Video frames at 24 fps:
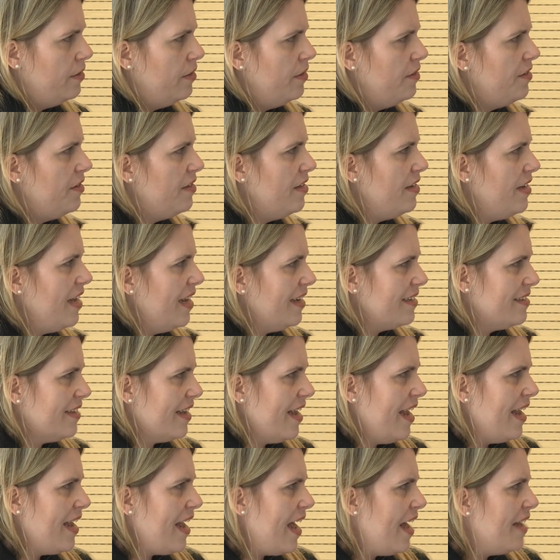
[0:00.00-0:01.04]
So the next
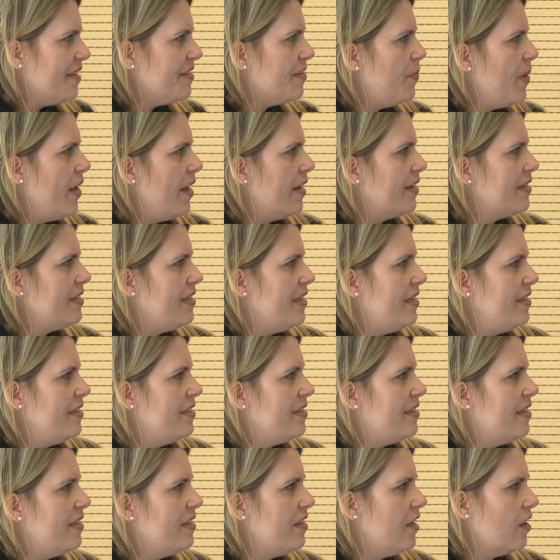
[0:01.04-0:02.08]
key aspect
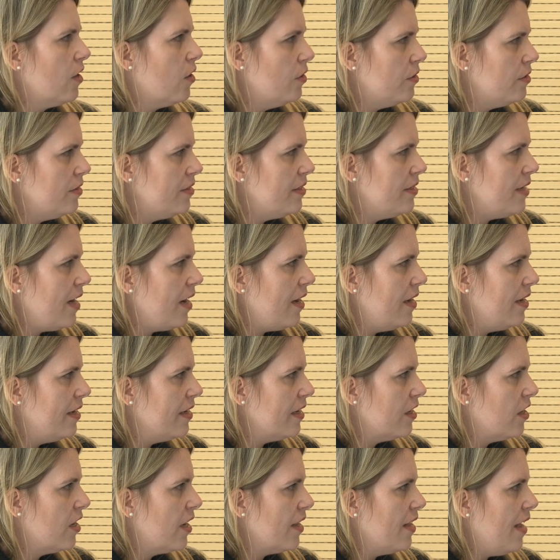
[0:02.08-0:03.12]
is that the contact
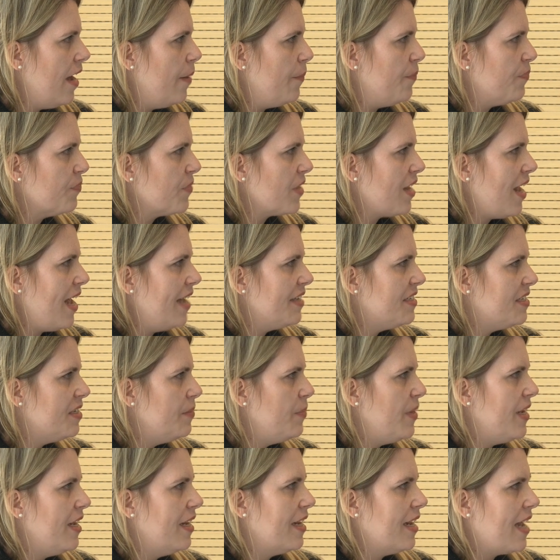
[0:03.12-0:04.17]
has to
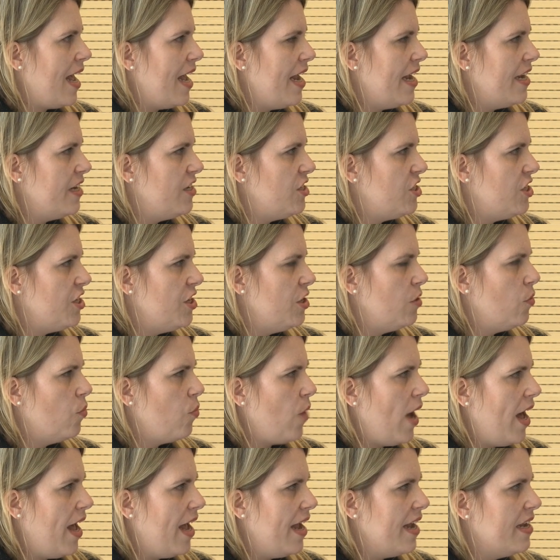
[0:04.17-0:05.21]
be engaged in a
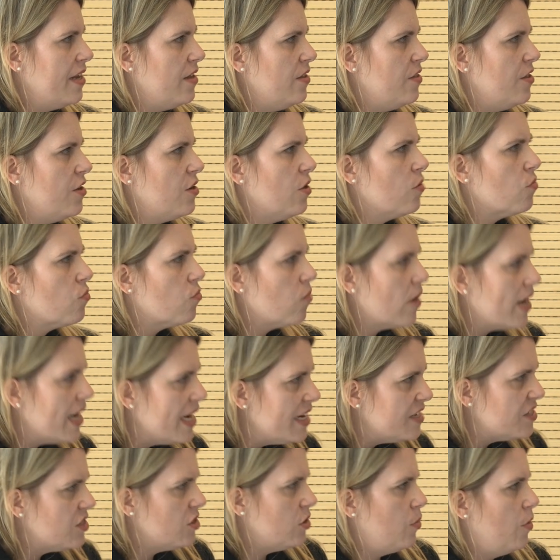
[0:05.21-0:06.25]
way that a
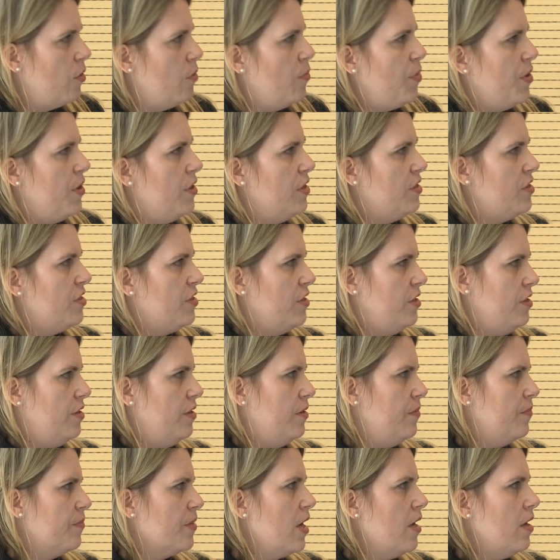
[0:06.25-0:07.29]
reasonable
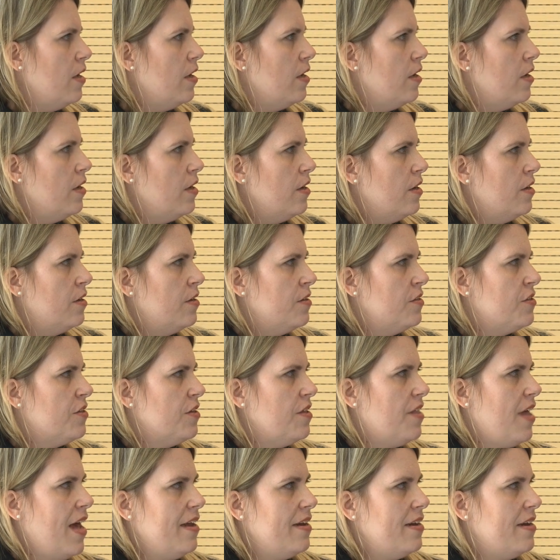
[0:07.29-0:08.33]
person.
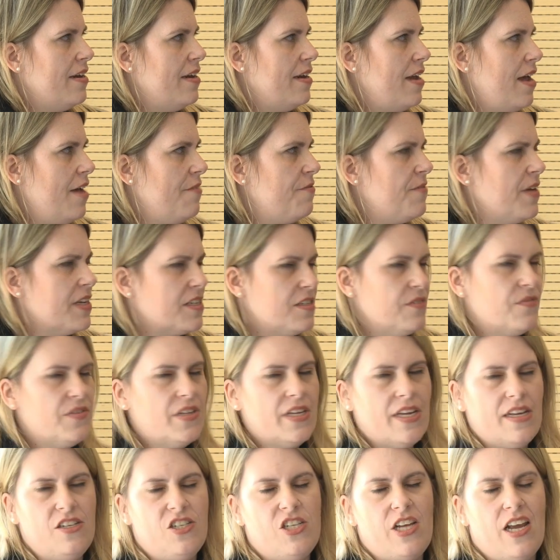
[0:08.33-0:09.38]
So that
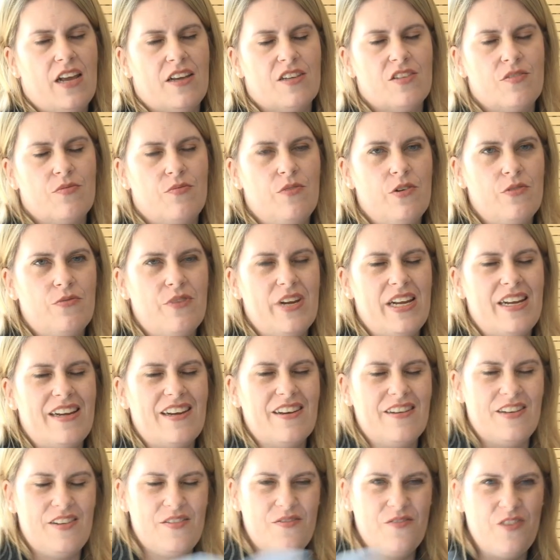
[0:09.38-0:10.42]
effectively injects what we
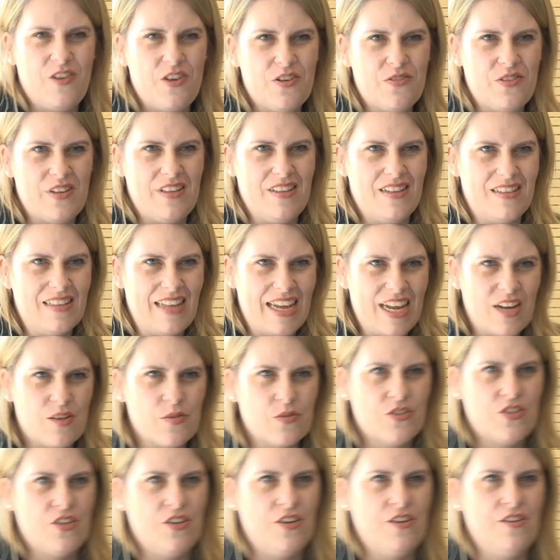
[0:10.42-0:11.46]
kind of know in the
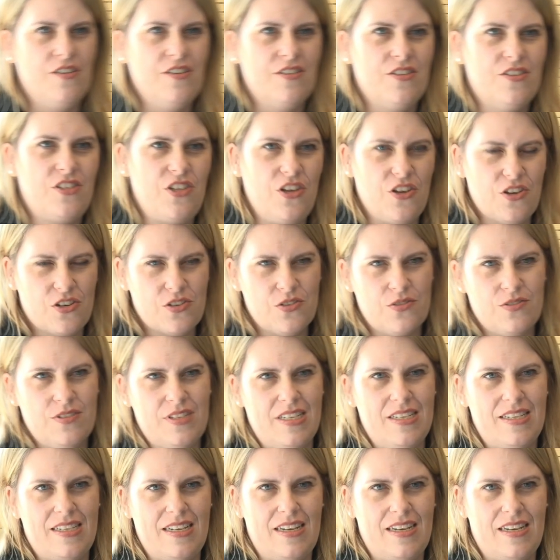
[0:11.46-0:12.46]
legal circles as